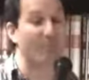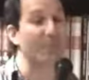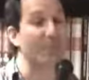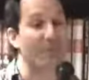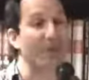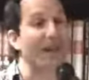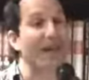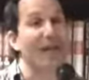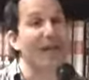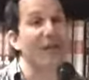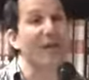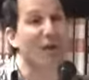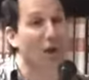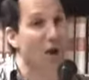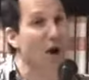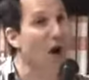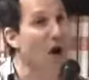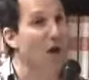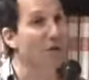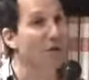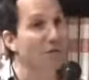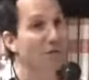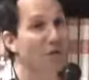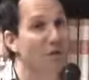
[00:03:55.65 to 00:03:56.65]
"Play the
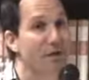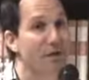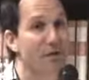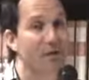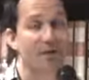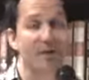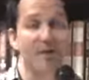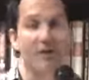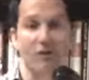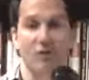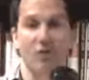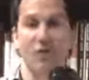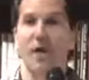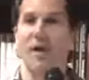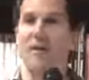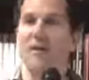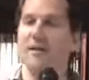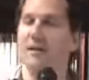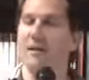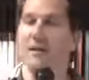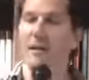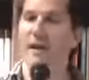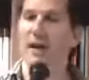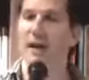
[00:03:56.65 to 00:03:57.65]
lottery,"
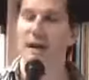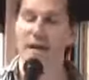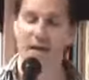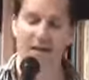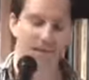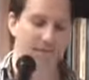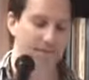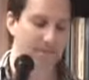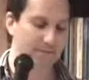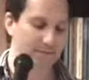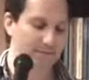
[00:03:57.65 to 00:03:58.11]
shouted a guy.